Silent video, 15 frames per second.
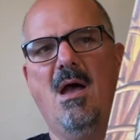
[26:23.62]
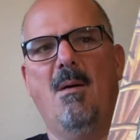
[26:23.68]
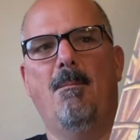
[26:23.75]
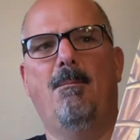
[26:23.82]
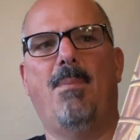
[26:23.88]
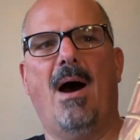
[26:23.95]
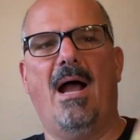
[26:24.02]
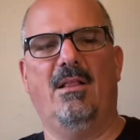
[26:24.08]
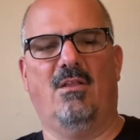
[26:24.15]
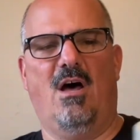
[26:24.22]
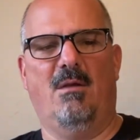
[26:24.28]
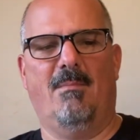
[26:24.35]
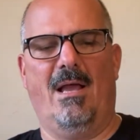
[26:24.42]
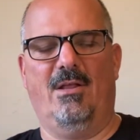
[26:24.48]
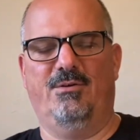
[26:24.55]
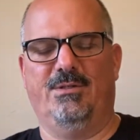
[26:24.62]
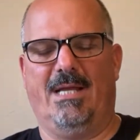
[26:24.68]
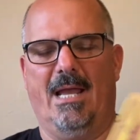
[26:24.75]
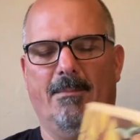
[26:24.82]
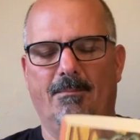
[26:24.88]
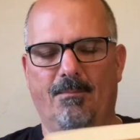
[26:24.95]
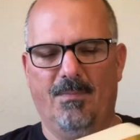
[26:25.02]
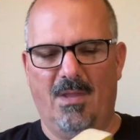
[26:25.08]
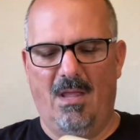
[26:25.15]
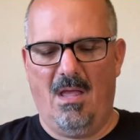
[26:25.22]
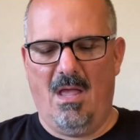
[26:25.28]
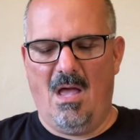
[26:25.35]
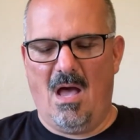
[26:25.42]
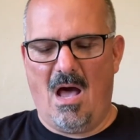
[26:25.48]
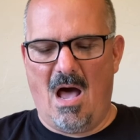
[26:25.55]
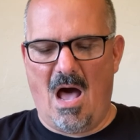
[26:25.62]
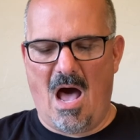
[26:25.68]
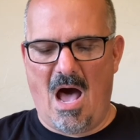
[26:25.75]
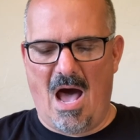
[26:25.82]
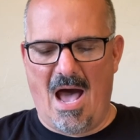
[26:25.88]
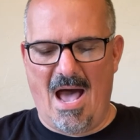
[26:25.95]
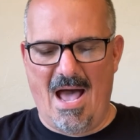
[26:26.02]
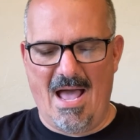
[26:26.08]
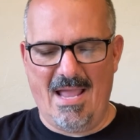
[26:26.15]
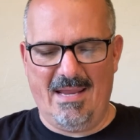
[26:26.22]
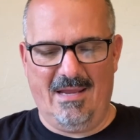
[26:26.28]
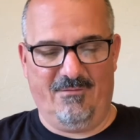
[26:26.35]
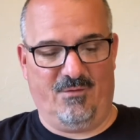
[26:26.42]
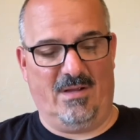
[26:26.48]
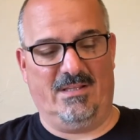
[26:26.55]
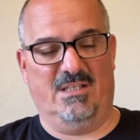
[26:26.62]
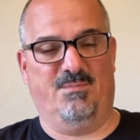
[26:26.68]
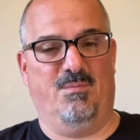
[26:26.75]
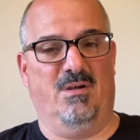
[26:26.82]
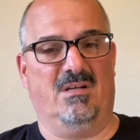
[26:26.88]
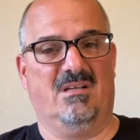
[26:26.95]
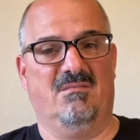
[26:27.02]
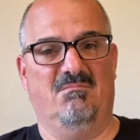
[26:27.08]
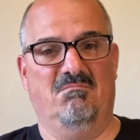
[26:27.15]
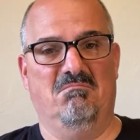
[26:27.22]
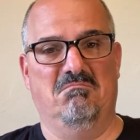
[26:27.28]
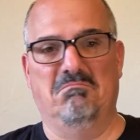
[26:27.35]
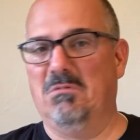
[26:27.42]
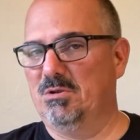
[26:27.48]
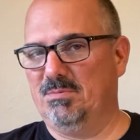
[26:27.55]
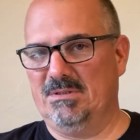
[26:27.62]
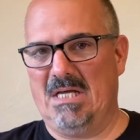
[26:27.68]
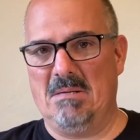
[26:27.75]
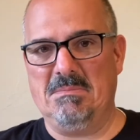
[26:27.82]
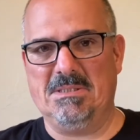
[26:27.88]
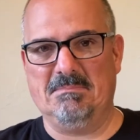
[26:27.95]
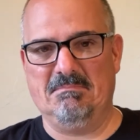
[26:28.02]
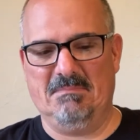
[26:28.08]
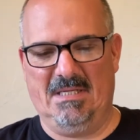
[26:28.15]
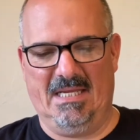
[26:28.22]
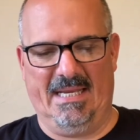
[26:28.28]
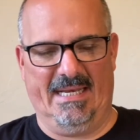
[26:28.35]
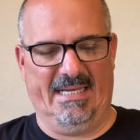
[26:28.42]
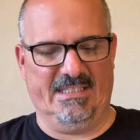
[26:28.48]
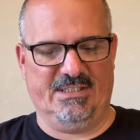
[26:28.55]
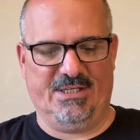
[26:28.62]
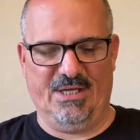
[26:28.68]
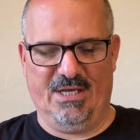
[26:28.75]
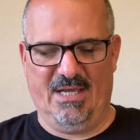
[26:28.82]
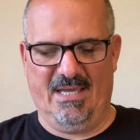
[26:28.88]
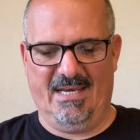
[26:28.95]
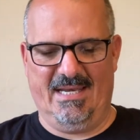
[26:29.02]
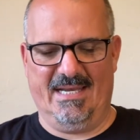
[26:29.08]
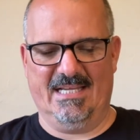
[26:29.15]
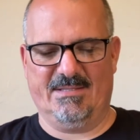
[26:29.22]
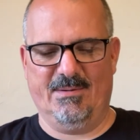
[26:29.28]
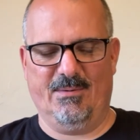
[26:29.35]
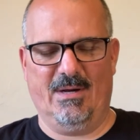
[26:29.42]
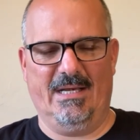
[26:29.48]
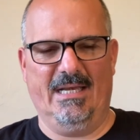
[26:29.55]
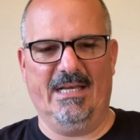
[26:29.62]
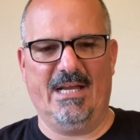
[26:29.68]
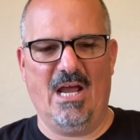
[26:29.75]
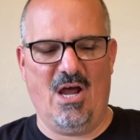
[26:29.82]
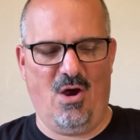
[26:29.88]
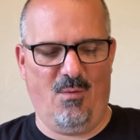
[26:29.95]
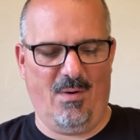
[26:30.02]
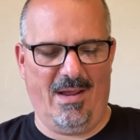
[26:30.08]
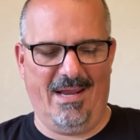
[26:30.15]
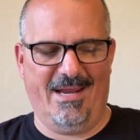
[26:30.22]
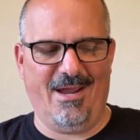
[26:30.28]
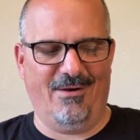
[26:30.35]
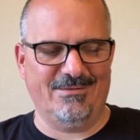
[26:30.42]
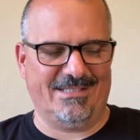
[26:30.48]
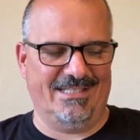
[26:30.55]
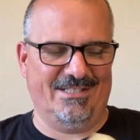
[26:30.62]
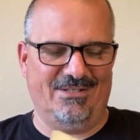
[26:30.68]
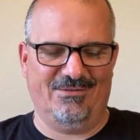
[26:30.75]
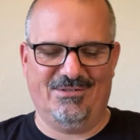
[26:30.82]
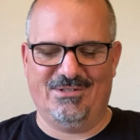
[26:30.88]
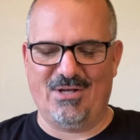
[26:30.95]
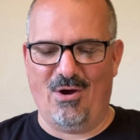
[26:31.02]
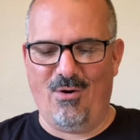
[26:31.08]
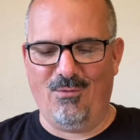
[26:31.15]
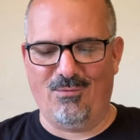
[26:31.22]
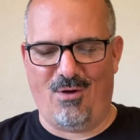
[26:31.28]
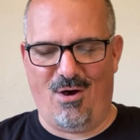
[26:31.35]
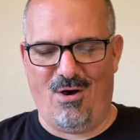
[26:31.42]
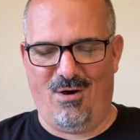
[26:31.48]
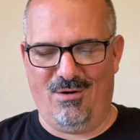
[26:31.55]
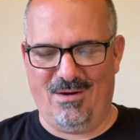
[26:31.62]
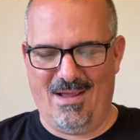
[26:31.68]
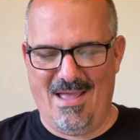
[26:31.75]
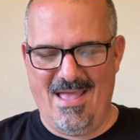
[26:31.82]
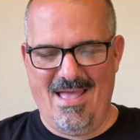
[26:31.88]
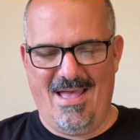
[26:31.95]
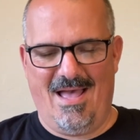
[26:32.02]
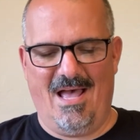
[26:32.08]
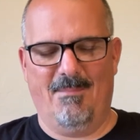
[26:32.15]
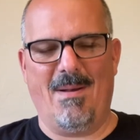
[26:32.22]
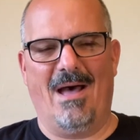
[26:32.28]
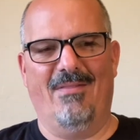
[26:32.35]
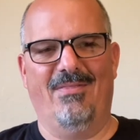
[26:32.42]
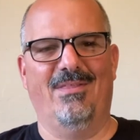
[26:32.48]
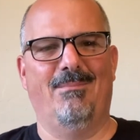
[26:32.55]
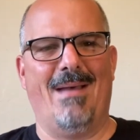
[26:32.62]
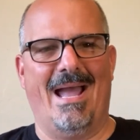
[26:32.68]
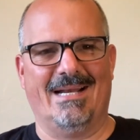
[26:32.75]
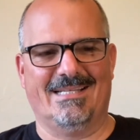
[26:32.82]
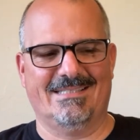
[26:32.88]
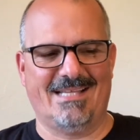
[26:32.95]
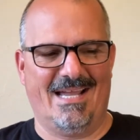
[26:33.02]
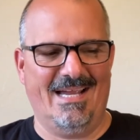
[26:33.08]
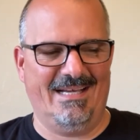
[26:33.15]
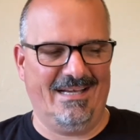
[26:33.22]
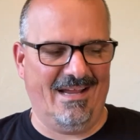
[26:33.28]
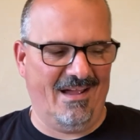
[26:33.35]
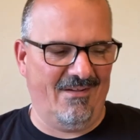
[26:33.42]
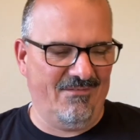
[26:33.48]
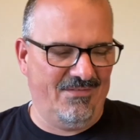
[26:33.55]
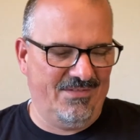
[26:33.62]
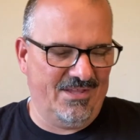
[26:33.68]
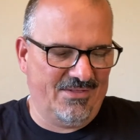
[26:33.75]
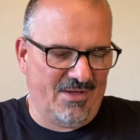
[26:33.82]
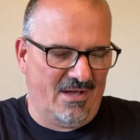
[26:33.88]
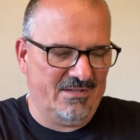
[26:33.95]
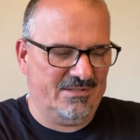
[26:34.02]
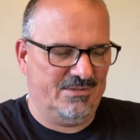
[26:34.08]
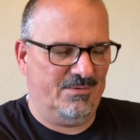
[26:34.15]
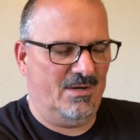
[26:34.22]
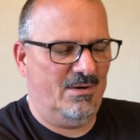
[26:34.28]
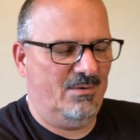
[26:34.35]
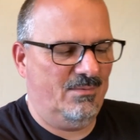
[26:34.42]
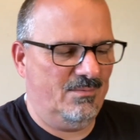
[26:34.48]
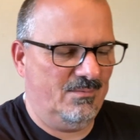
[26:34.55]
by Lon Milo Duquette. I have read this book multiple times. It's good. It gets me where I need to go. It goes into so long about the back design of the Thoth Tarot,